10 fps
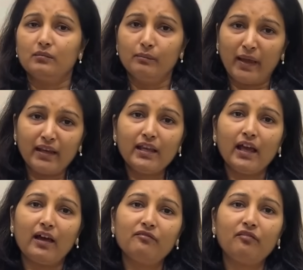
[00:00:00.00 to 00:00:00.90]
Many
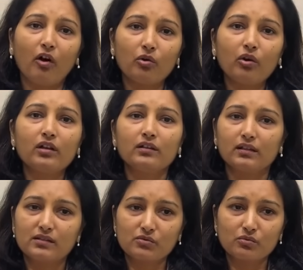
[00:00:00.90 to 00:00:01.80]
have followed
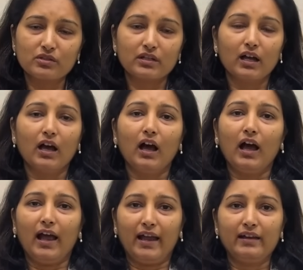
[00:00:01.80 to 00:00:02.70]
the suit
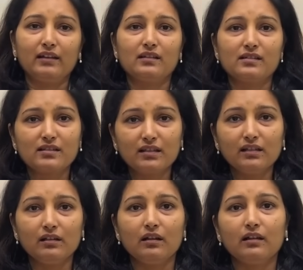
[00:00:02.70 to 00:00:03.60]
and still
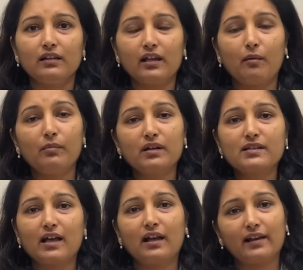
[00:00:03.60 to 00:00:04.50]
the
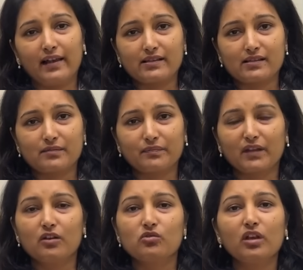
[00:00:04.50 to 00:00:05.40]
numbers are less.
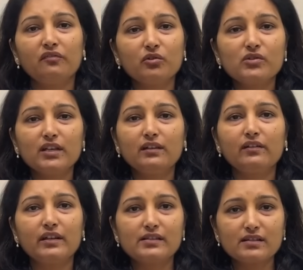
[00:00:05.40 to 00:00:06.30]
So if you see the
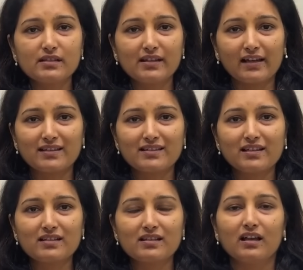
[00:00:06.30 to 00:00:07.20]
recent
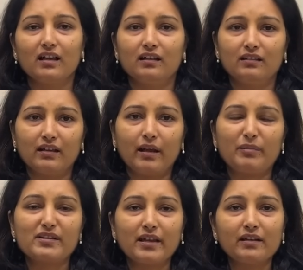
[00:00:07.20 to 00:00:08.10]
statistics, the
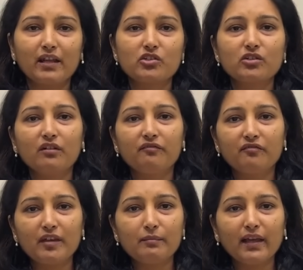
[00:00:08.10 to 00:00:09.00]
representation of
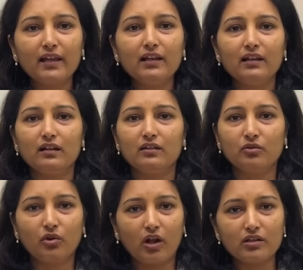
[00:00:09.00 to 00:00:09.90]
female
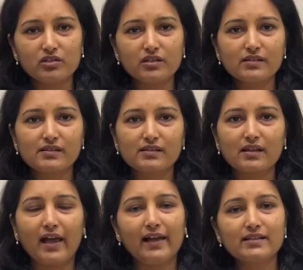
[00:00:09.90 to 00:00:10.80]
urologists
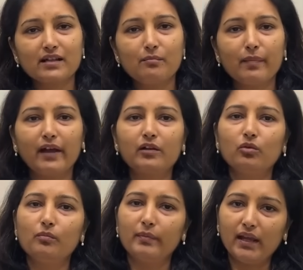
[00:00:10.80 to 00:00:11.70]
as compared
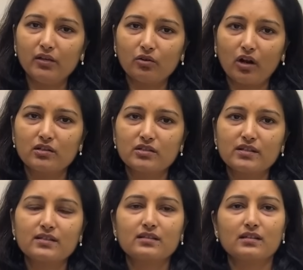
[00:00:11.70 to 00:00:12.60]
to male
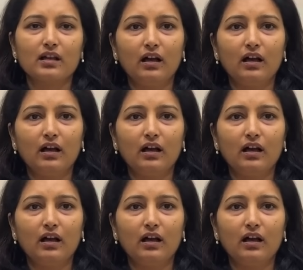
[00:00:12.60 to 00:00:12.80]
urologists